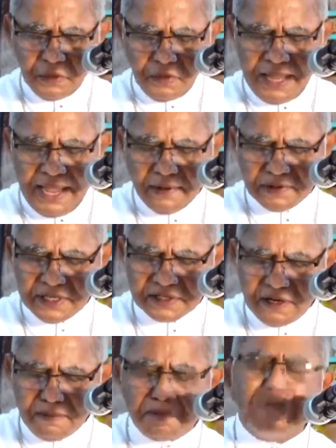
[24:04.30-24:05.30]
to have
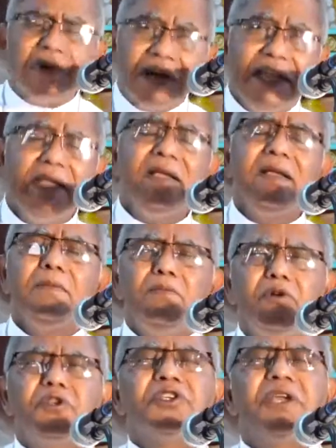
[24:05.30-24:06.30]
certain burning
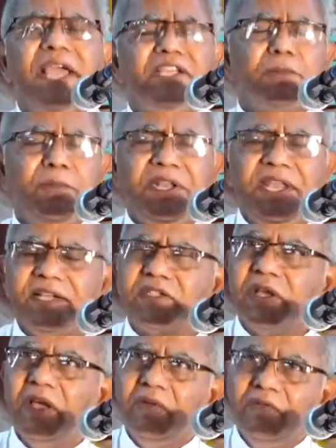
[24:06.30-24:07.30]
bush experience.
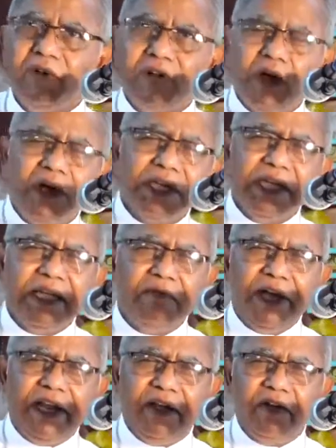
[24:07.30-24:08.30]
We were talking a
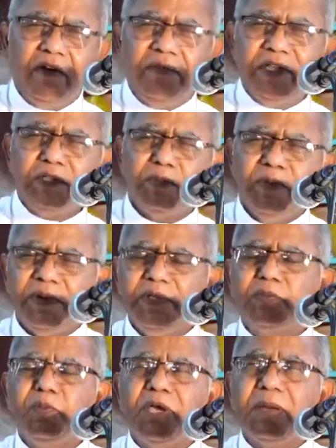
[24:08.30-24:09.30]
while ago when he
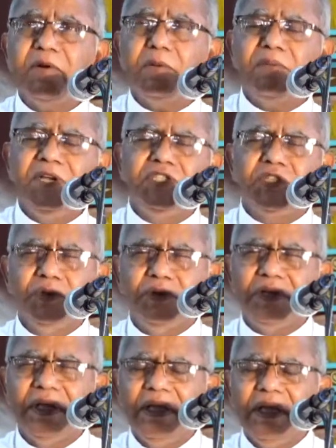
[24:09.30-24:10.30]
spoke about a
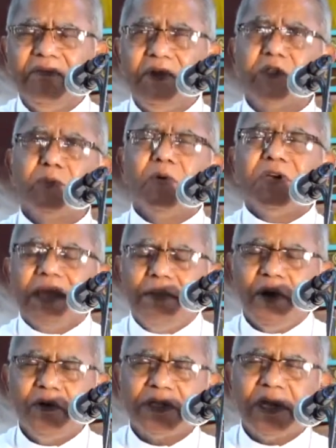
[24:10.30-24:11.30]
priesthood, when he spoke
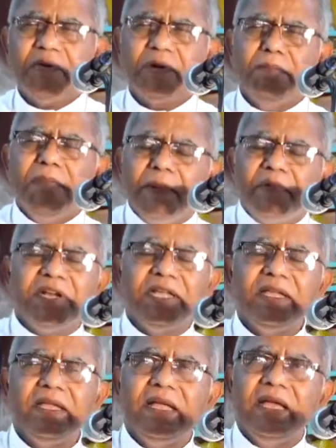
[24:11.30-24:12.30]
about our memory,
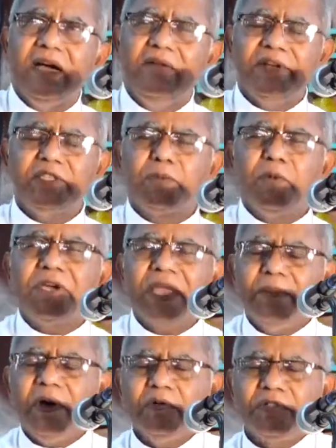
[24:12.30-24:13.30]
when he spoke
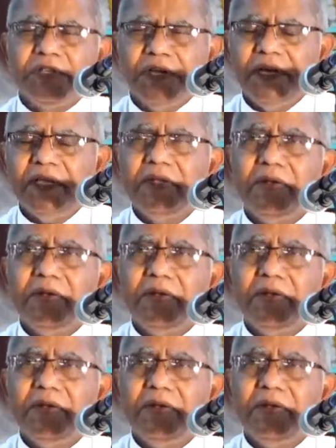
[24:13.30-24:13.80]
about the